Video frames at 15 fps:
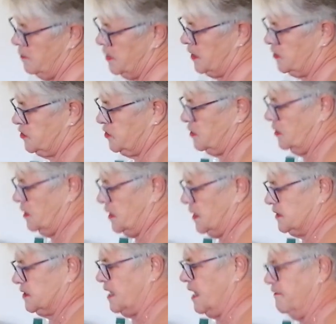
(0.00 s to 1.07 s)
make sure that
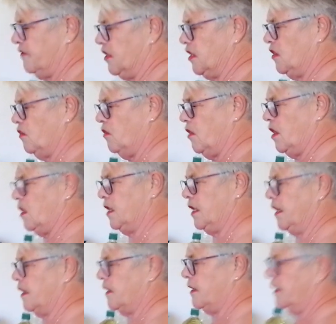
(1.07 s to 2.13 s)
it's covered in oil
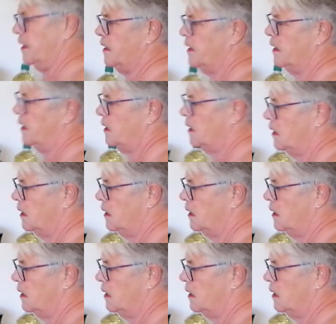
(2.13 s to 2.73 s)
here.